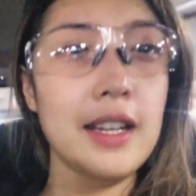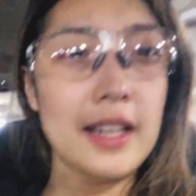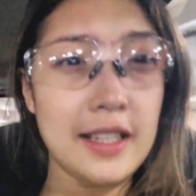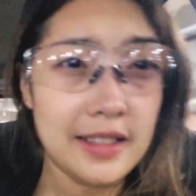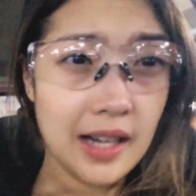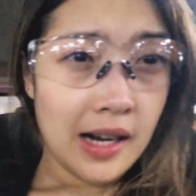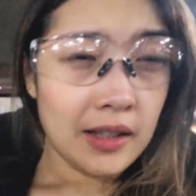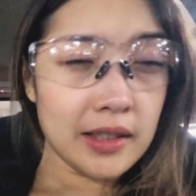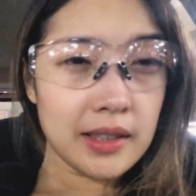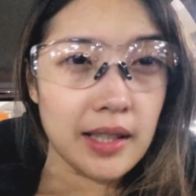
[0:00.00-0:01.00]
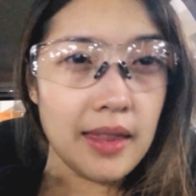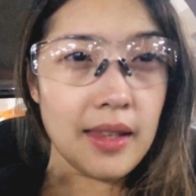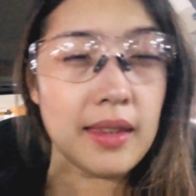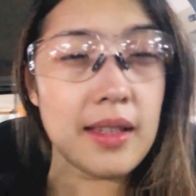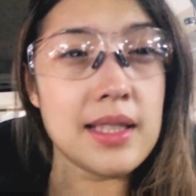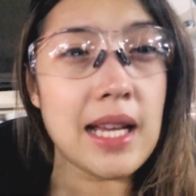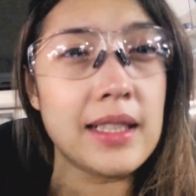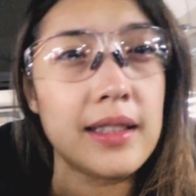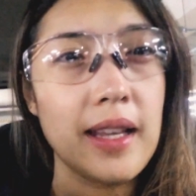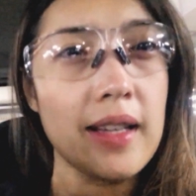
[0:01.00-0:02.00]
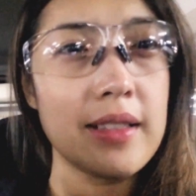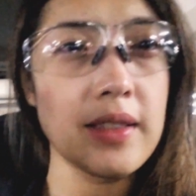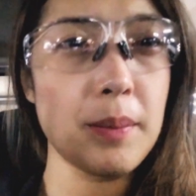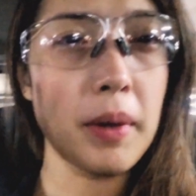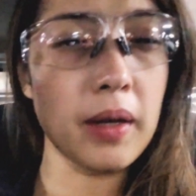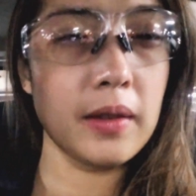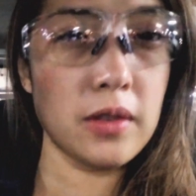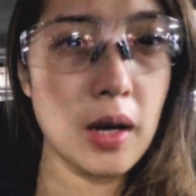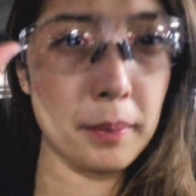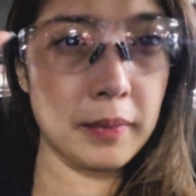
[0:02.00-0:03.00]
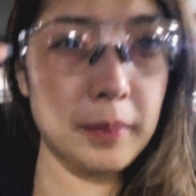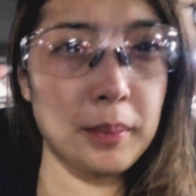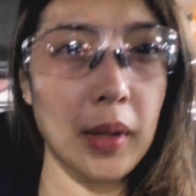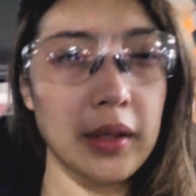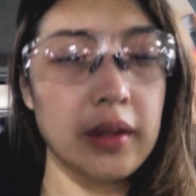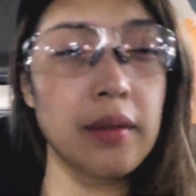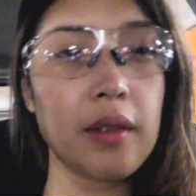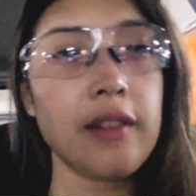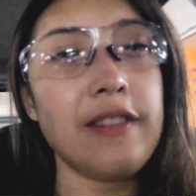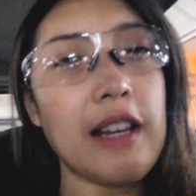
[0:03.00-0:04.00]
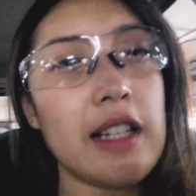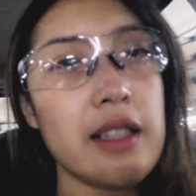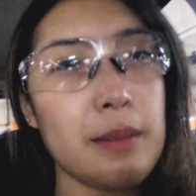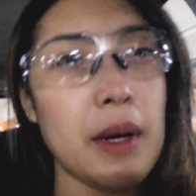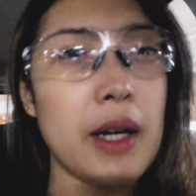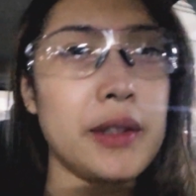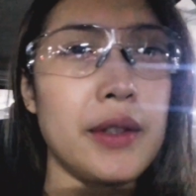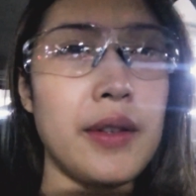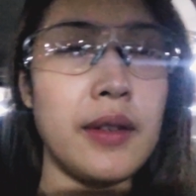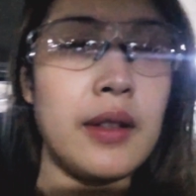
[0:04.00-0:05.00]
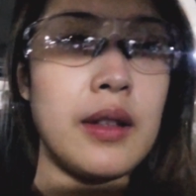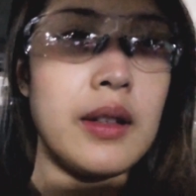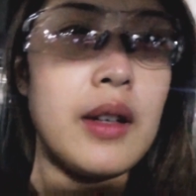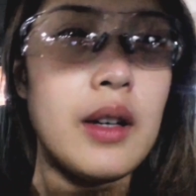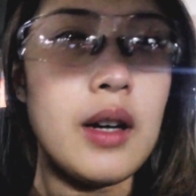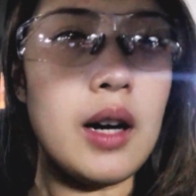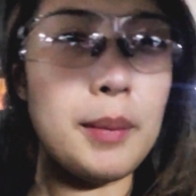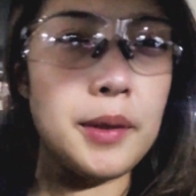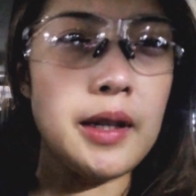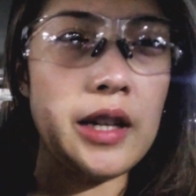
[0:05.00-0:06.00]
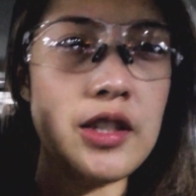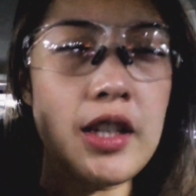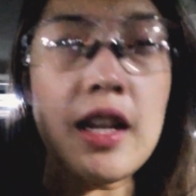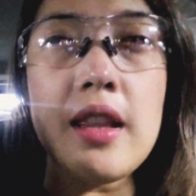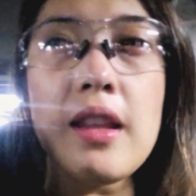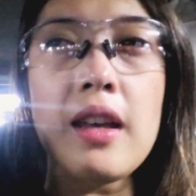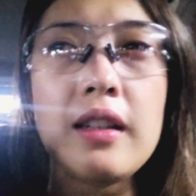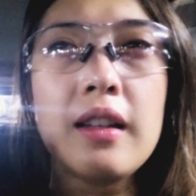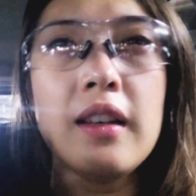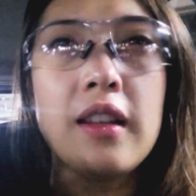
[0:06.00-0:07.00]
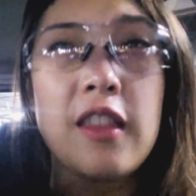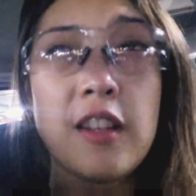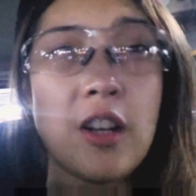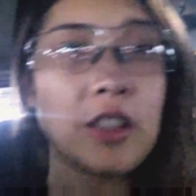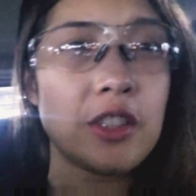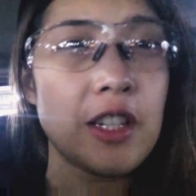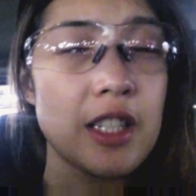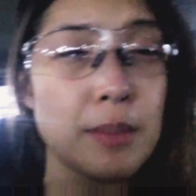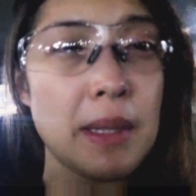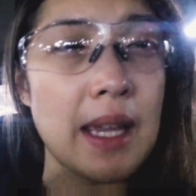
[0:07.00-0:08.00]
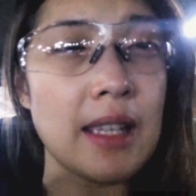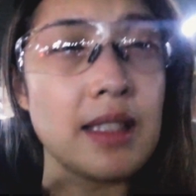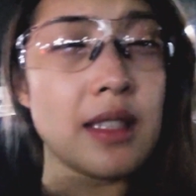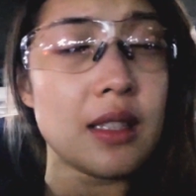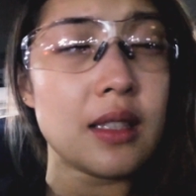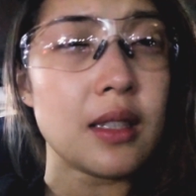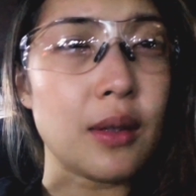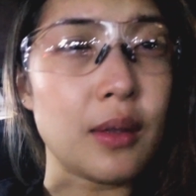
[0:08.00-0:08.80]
a nightgown, and then they sanitize the top part of your face prior to the operation, and then the doctor explains